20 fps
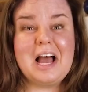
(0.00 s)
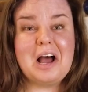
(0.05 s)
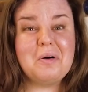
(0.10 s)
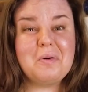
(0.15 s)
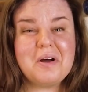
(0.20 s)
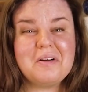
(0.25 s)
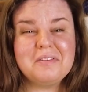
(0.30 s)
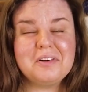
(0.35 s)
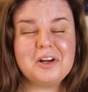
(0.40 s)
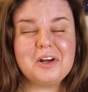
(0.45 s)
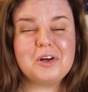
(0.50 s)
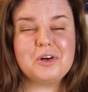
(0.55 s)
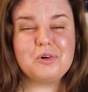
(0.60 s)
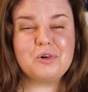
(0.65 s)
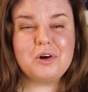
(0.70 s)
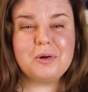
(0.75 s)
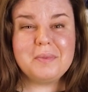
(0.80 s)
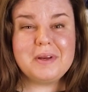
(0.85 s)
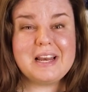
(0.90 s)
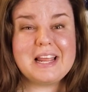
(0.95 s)
However,
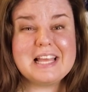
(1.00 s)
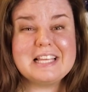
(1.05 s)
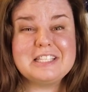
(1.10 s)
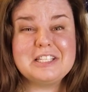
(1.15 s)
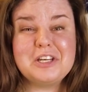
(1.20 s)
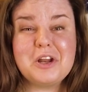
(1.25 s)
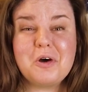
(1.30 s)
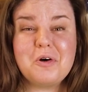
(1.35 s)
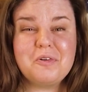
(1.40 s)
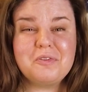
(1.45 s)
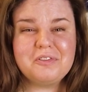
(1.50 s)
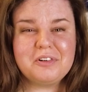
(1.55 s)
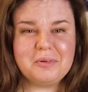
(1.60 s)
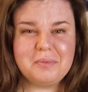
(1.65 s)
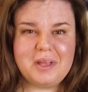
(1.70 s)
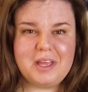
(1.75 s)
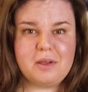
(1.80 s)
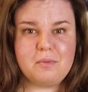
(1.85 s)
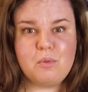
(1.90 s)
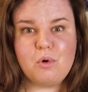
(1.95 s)
Norman is known for
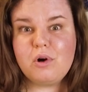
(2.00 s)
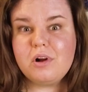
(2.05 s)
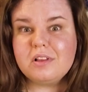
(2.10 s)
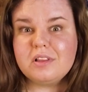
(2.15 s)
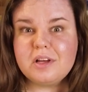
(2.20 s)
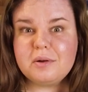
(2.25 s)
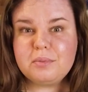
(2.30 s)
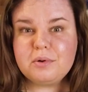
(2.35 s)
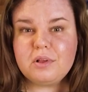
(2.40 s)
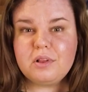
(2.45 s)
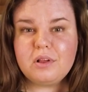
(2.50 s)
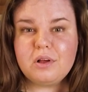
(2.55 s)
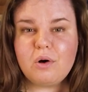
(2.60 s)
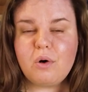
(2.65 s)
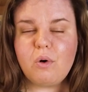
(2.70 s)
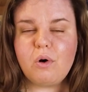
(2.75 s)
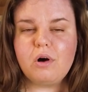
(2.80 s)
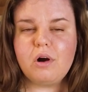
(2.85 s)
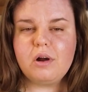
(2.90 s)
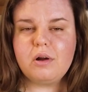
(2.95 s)
being more
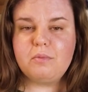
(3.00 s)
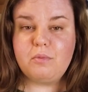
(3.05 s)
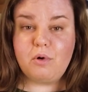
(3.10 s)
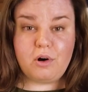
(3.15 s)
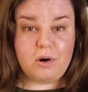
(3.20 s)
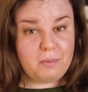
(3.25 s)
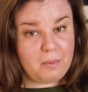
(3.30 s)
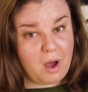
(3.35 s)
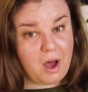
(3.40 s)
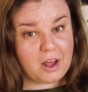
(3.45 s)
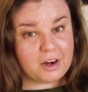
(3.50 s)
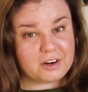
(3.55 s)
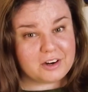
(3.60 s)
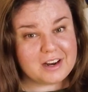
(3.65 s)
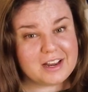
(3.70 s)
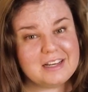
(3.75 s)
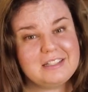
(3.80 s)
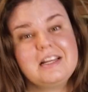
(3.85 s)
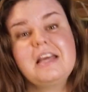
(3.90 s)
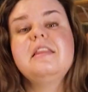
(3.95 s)
liberal or more
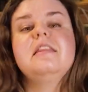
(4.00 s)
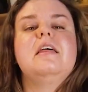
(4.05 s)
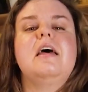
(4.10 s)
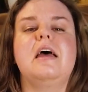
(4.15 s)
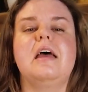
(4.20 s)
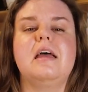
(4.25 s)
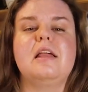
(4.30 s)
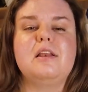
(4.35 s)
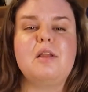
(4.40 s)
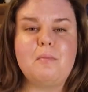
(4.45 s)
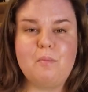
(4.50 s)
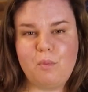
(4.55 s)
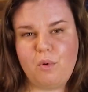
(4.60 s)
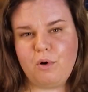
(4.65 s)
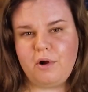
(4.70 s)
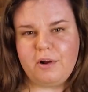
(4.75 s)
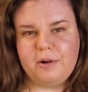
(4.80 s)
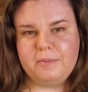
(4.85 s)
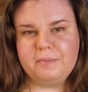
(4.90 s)
moderate than Moore.